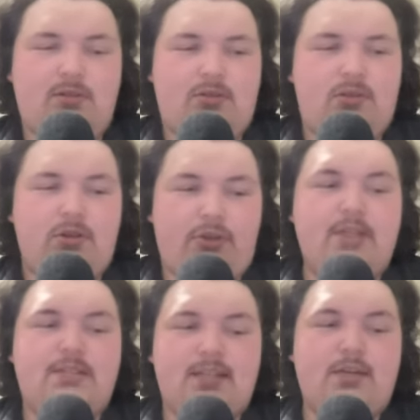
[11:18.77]
The
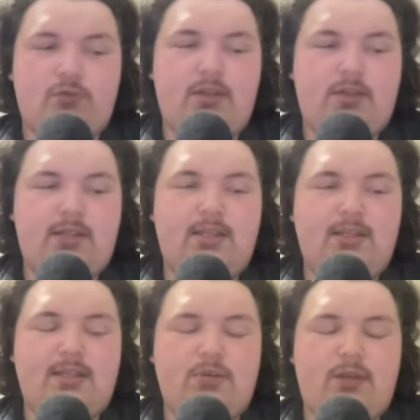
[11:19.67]
thing that
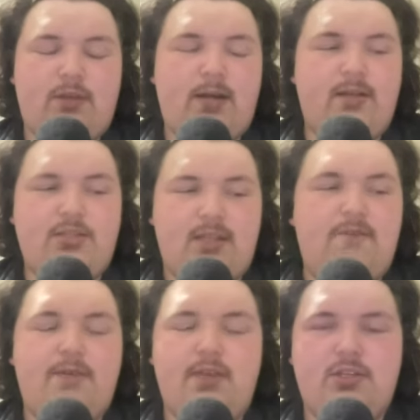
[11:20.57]
they did really well is they
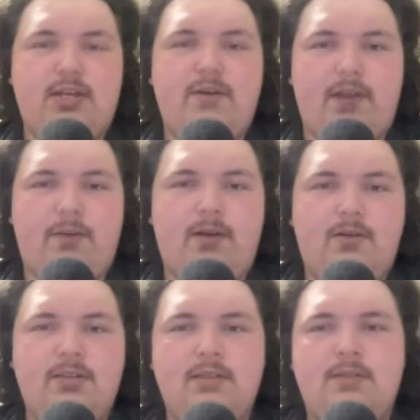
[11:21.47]
defended Shai really
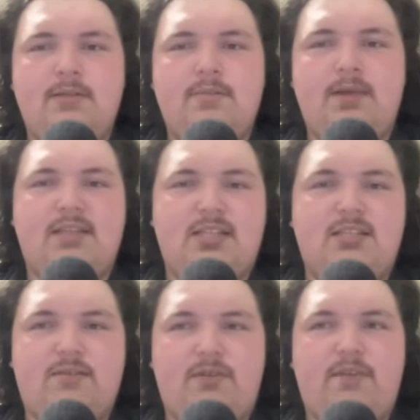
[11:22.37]
well, in the
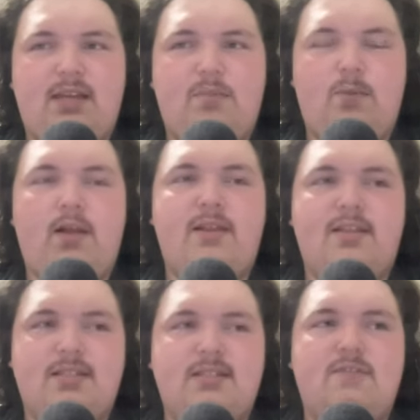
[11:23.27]
sense of defending him well, in
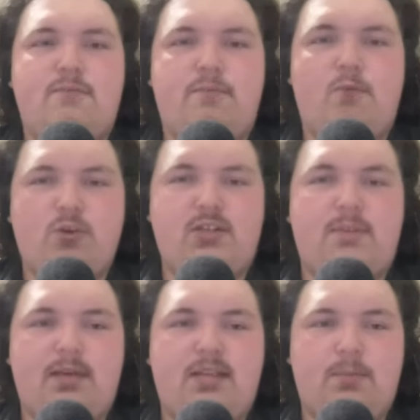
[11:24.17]
the sense of forcing
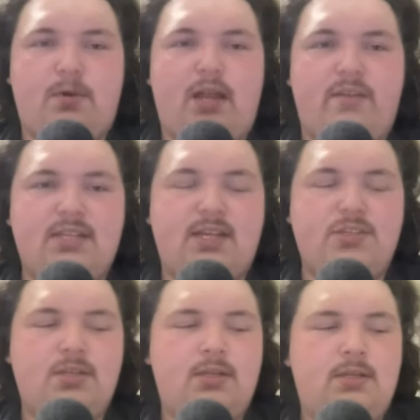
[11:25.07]
him to get the ball out of his
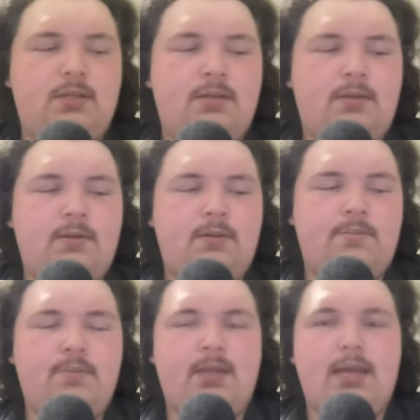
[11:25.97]
hands.
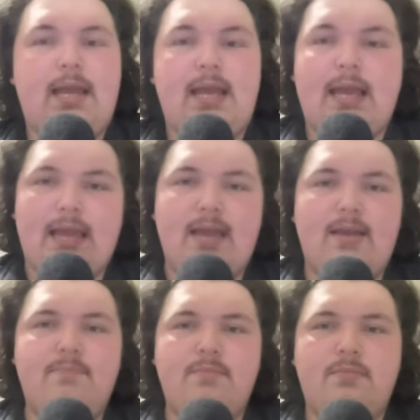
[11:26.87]

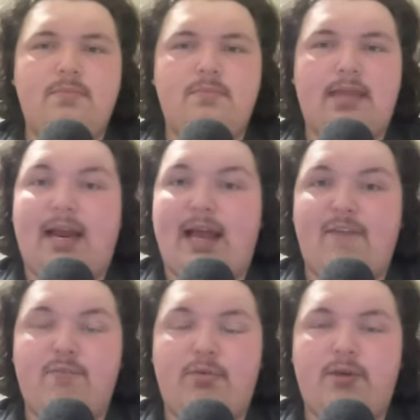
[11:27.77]
And they got
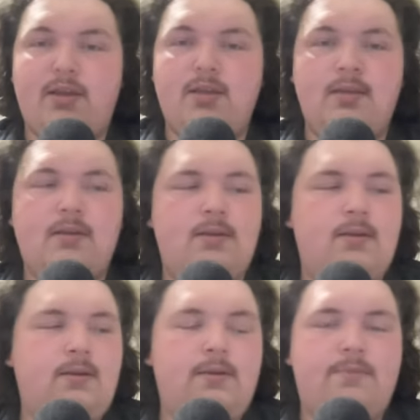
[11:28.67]
hot from three,
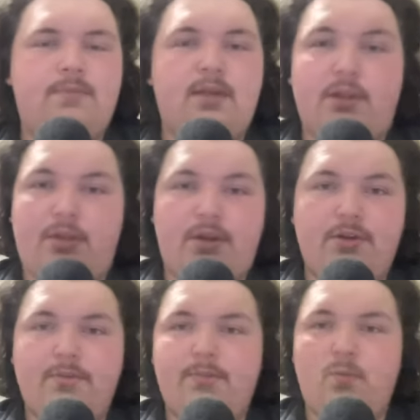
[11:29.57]
and the
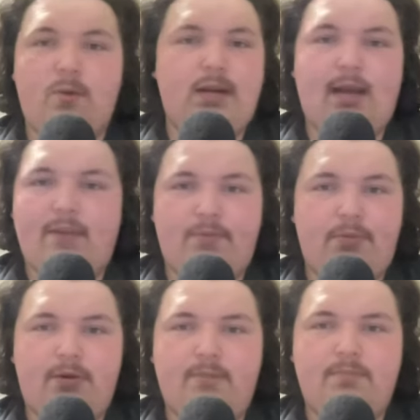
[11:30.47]
Thunder were not hot from
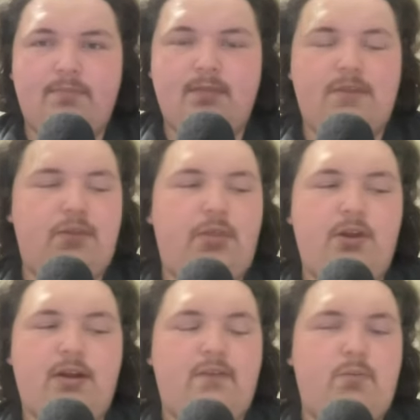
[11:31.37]
three. If the
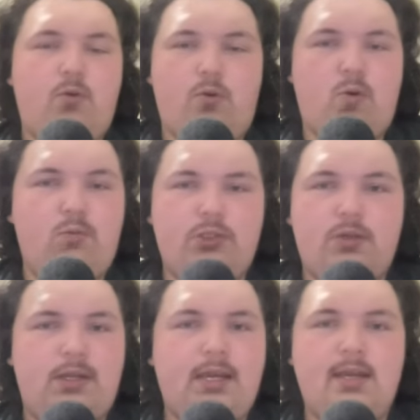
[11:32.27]
Thunder have a more normal
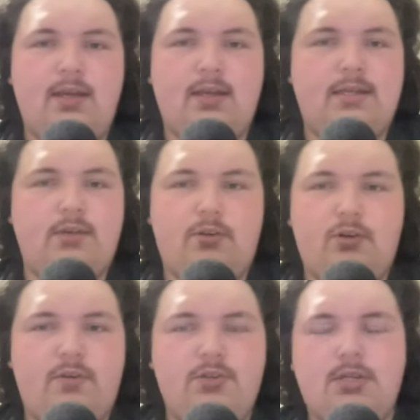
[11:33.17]
shooting night and cut down
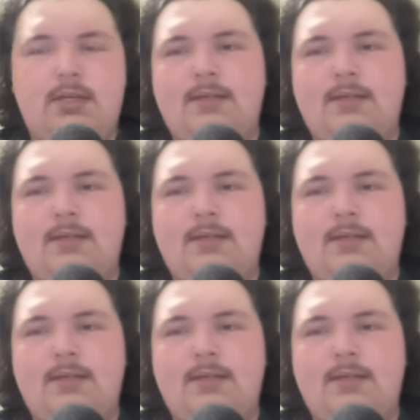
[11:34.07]
turnovers,